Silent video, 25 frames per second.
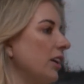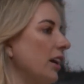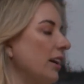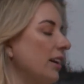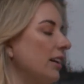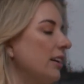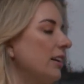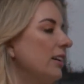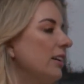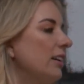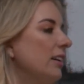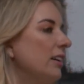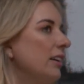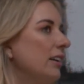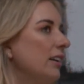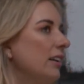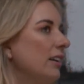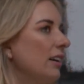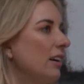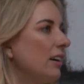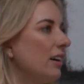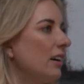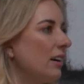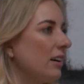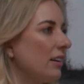like
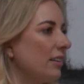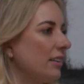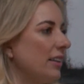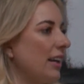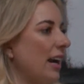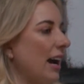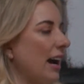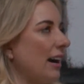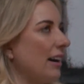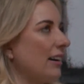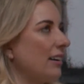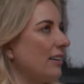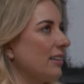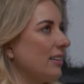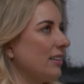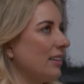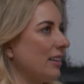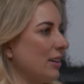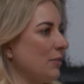yeah,